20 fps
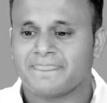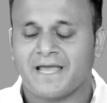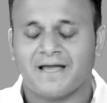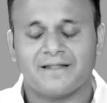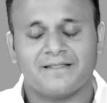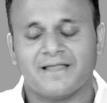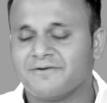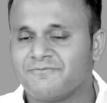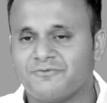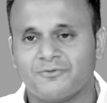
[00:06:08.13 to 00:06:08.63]

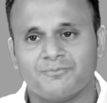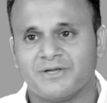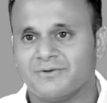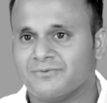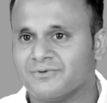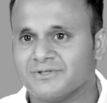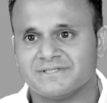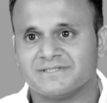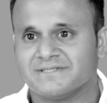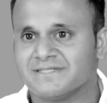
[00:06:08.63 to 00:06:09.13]
And that for me
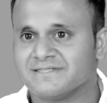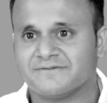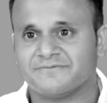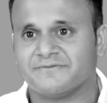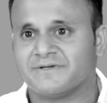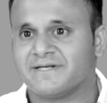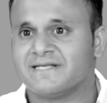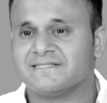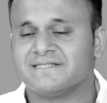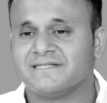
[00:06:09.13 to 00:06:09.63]
was just a
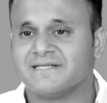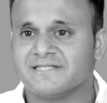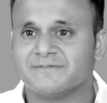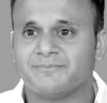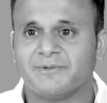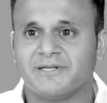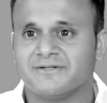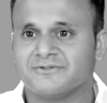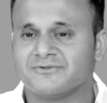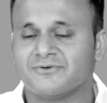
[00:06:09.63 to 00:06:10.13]
fantastic
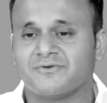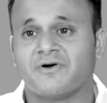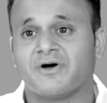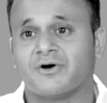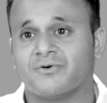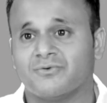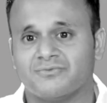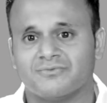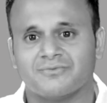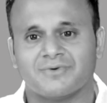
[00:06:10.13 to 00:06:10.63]
experience on
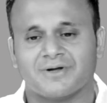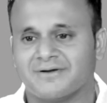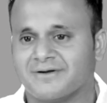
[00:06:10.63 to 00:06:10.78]
how